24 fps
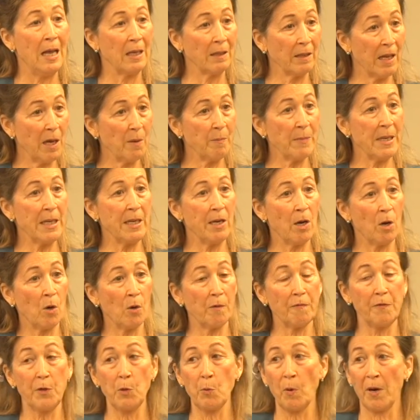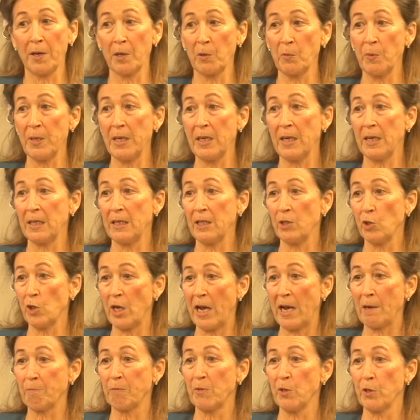and let me know if you want to read any
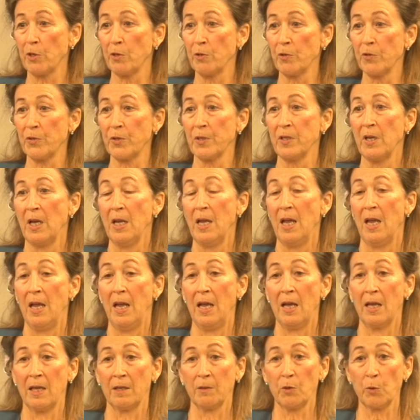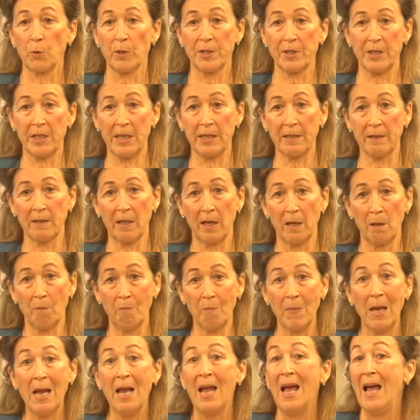chapters and critique
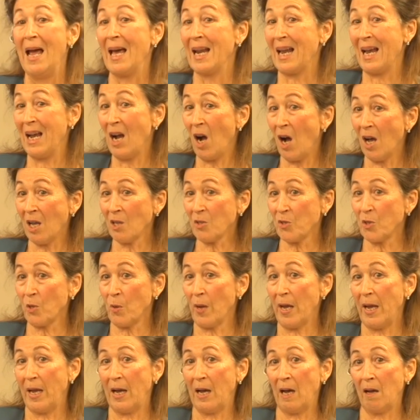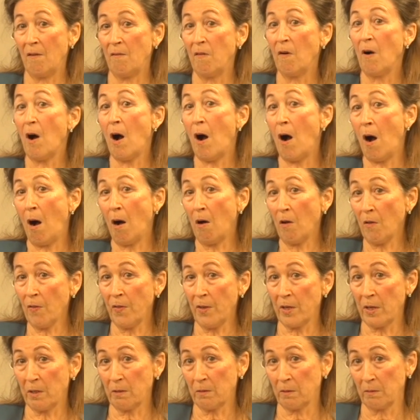them. And I also have all
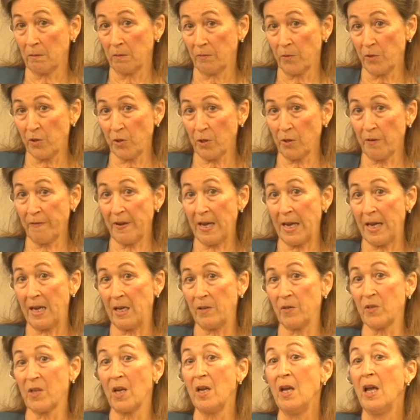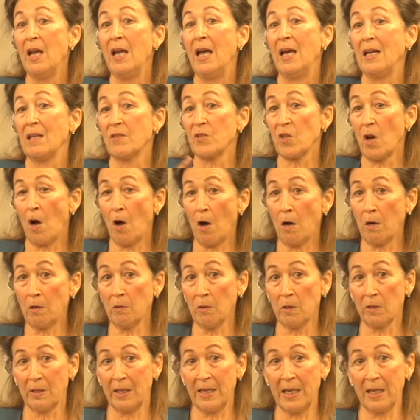the surveys, and it's
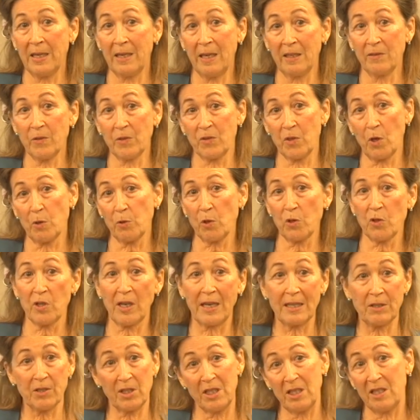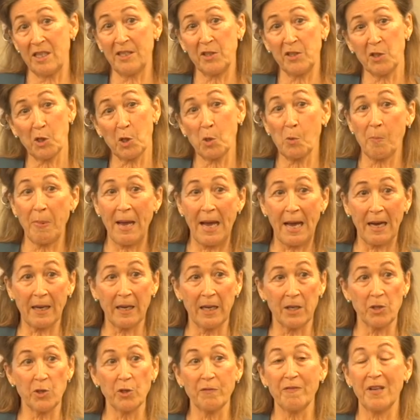all in social science statistical
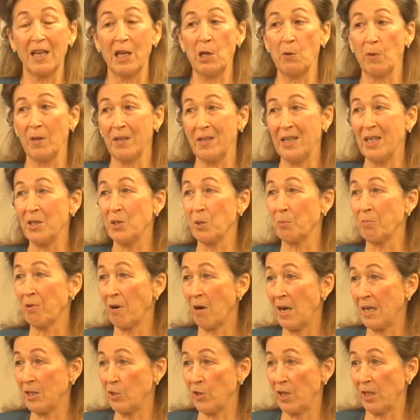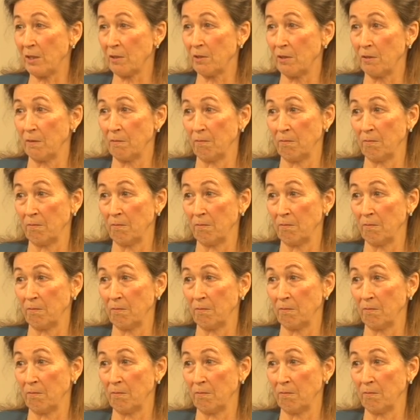package if anyone needs a project.